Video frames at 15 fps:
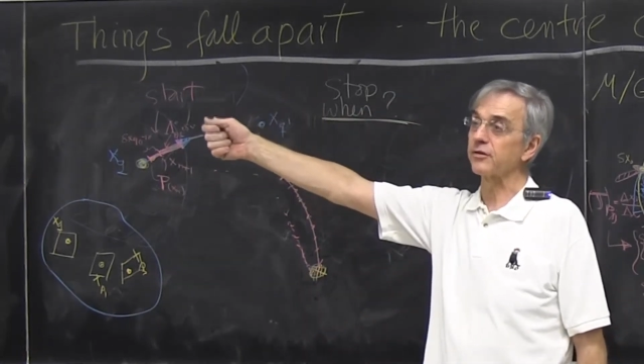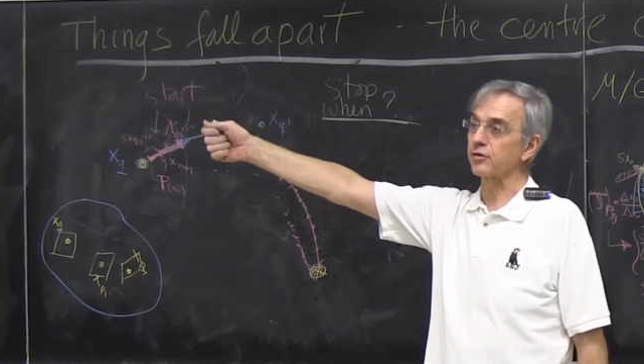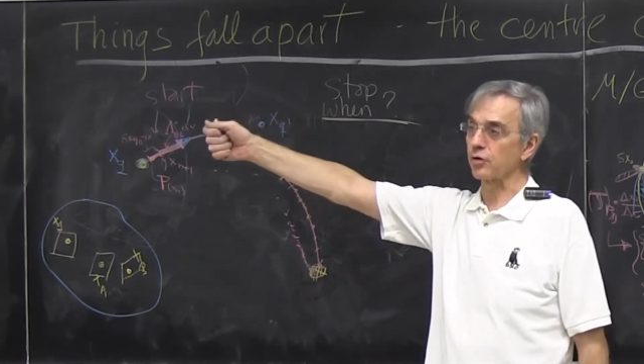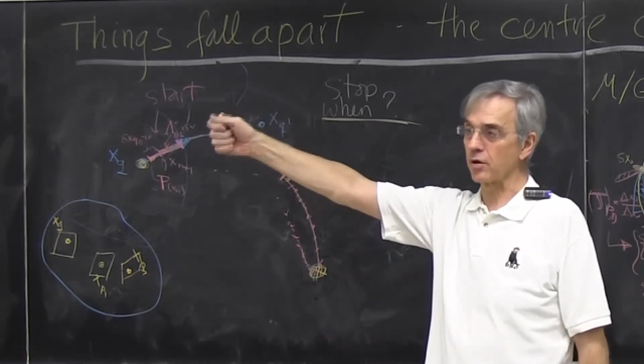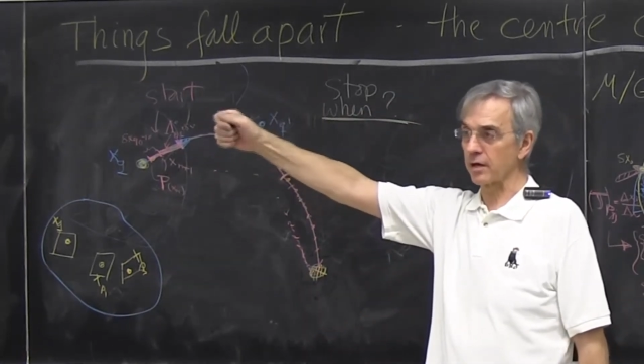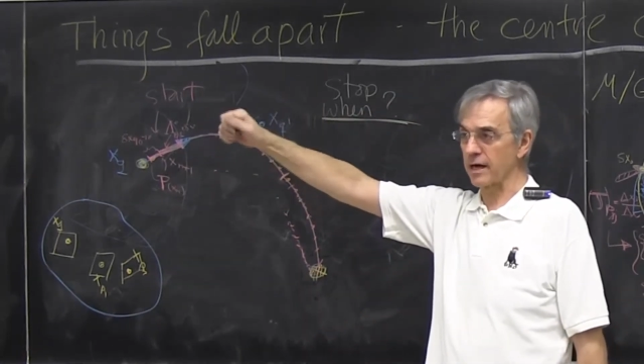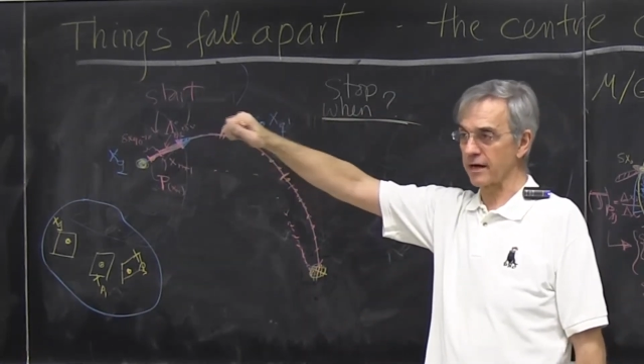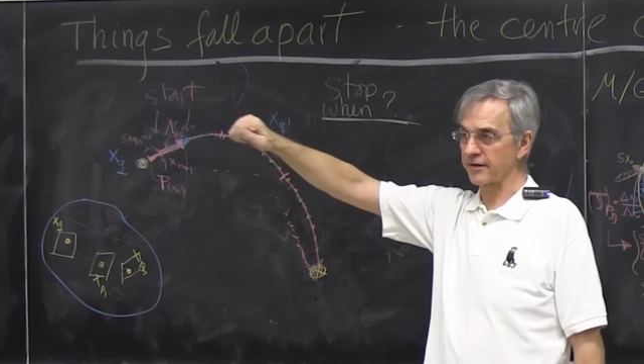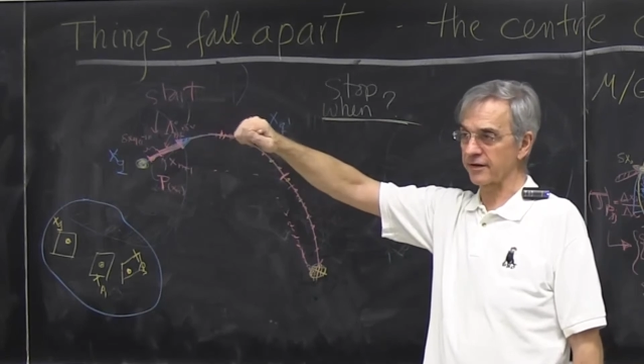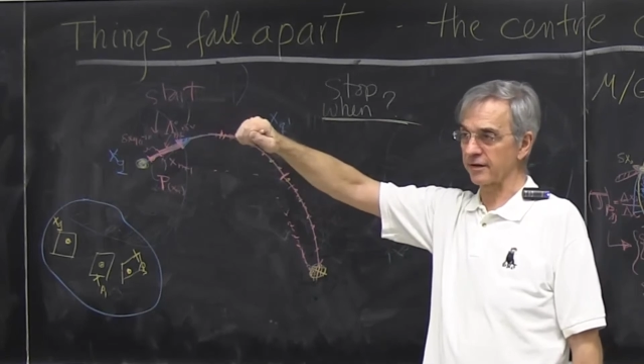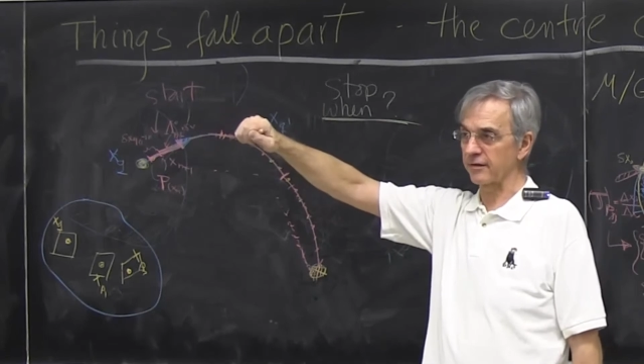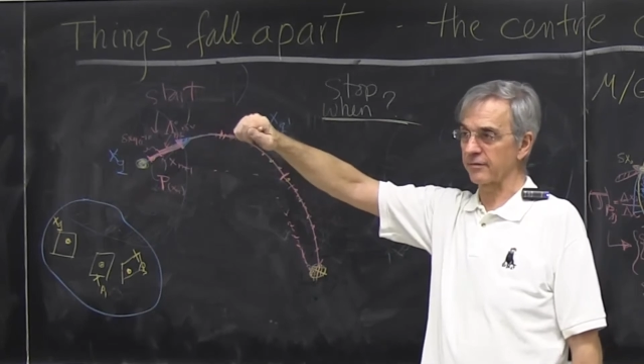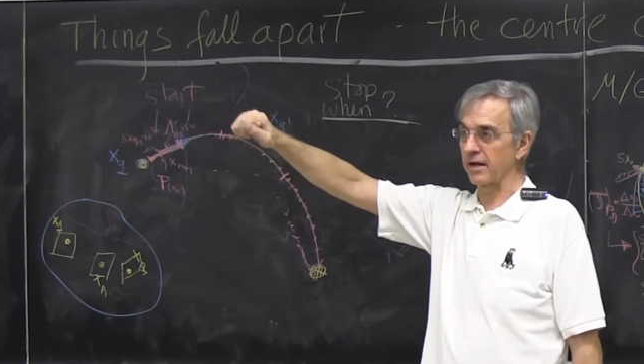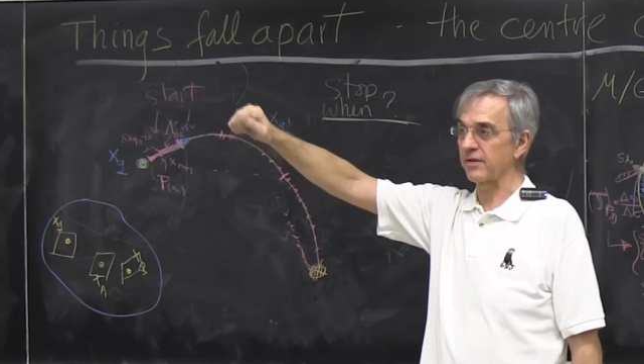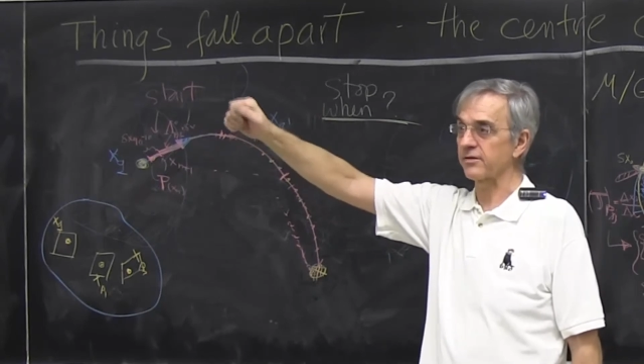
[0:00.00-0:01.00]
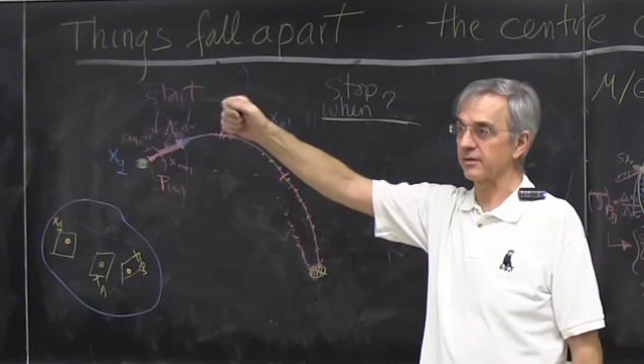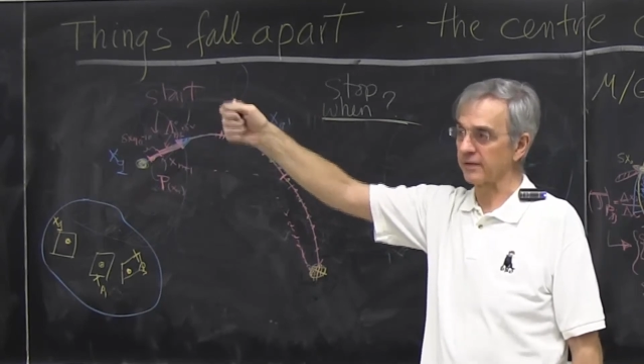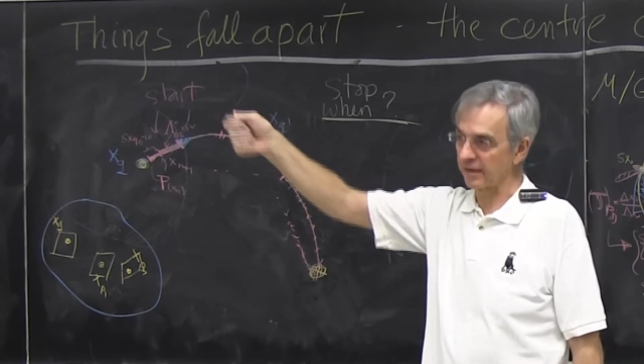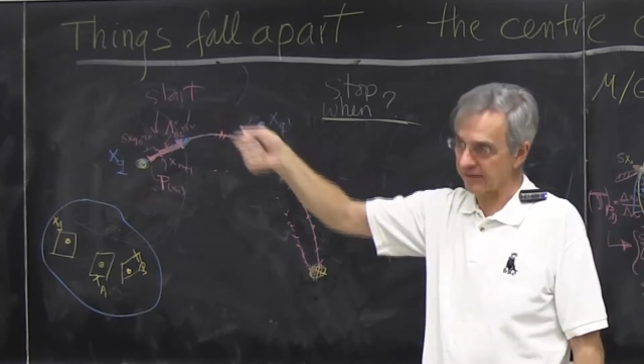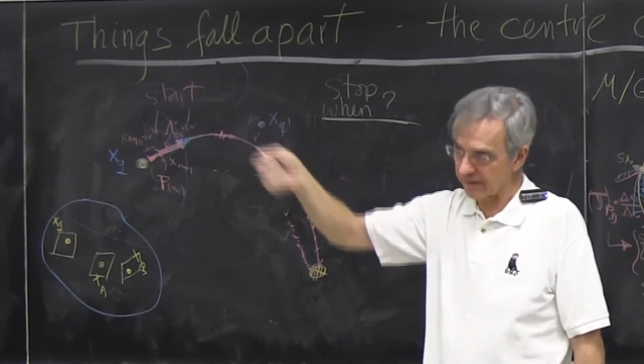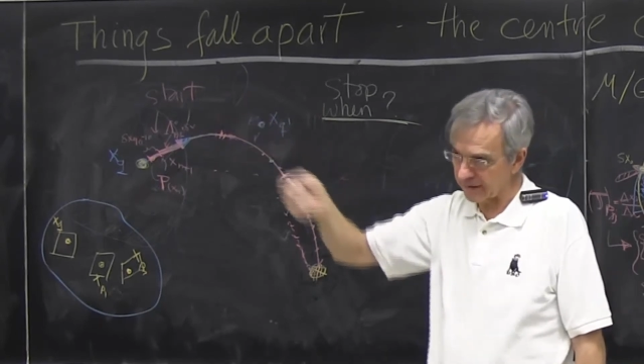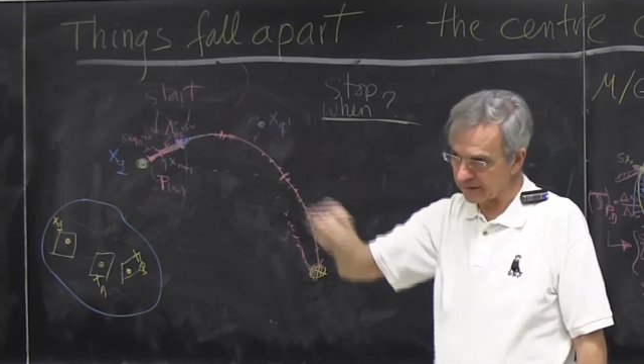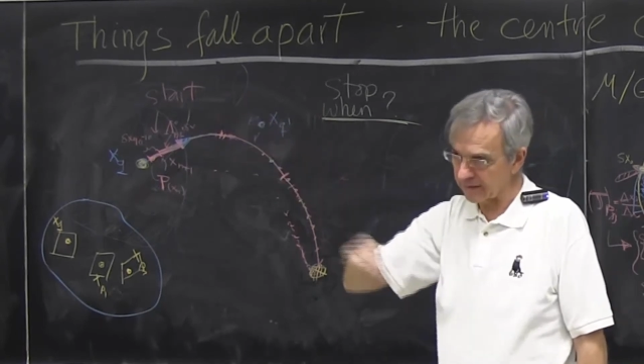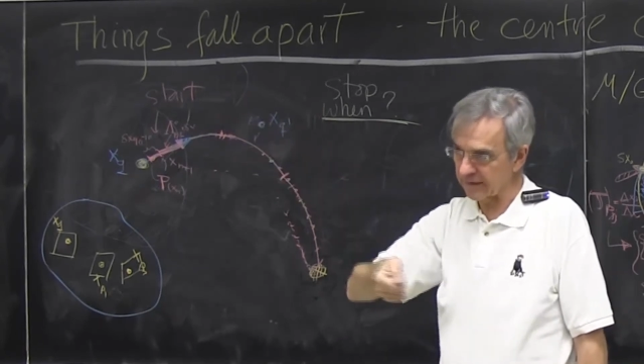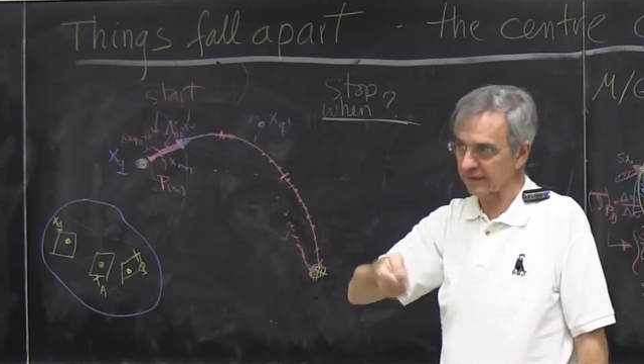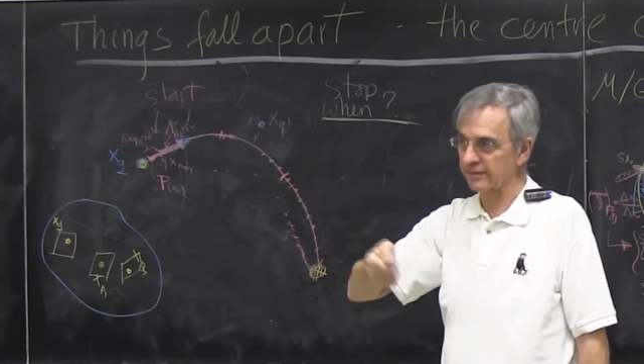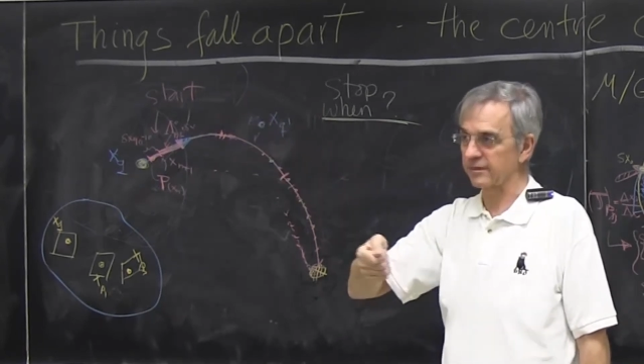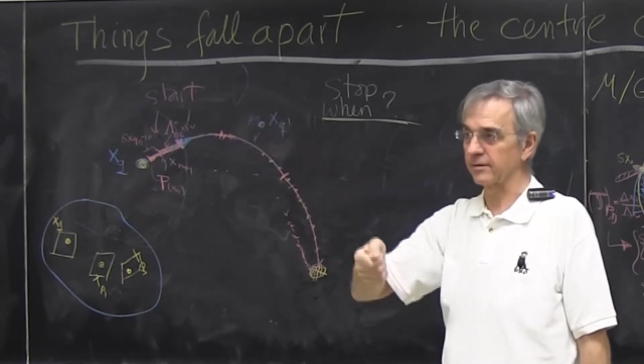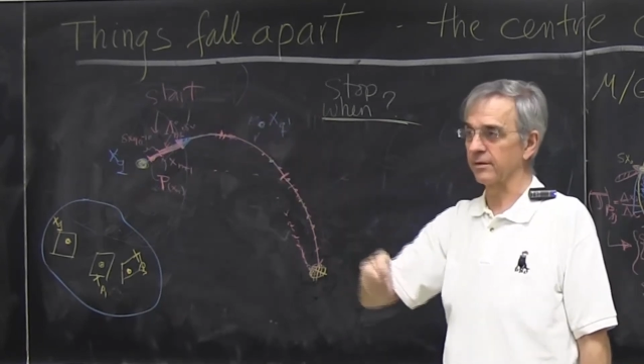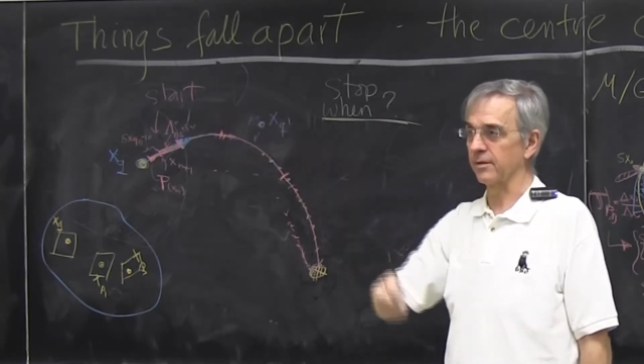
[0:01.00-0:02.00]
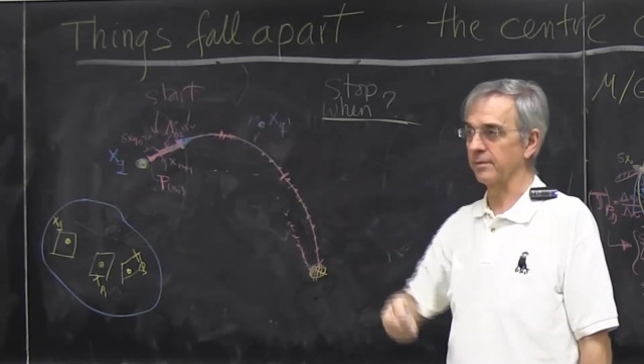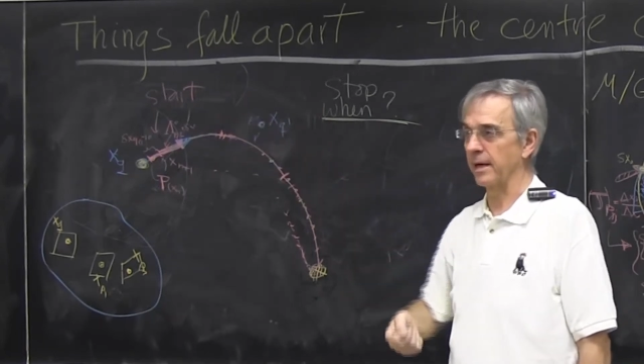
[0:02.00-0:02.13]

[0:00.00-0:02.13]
strong acceleration. It suddenly has to go